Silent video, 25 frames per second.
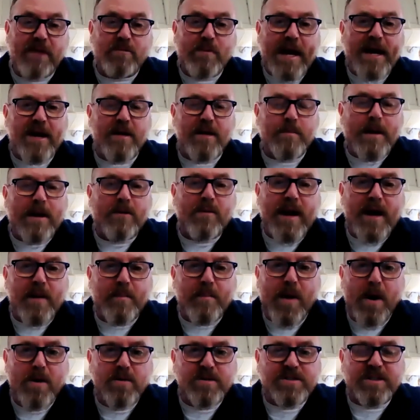read a
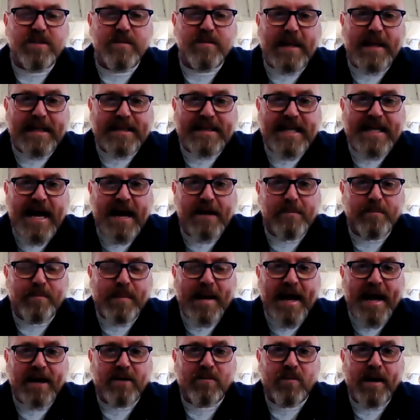post about that
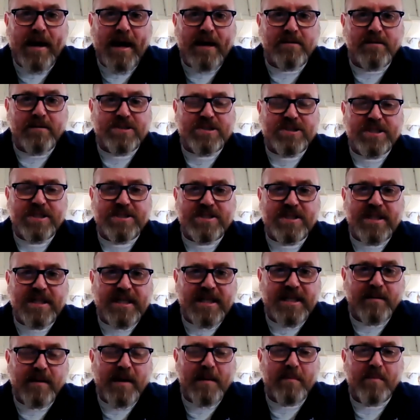back when I was just
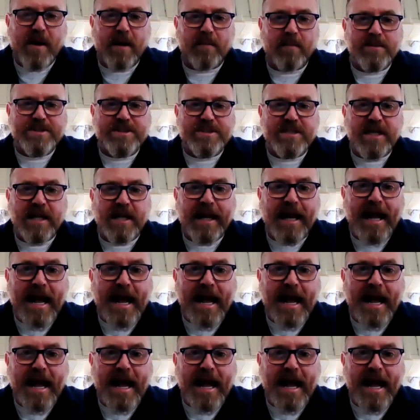thinking about publishing,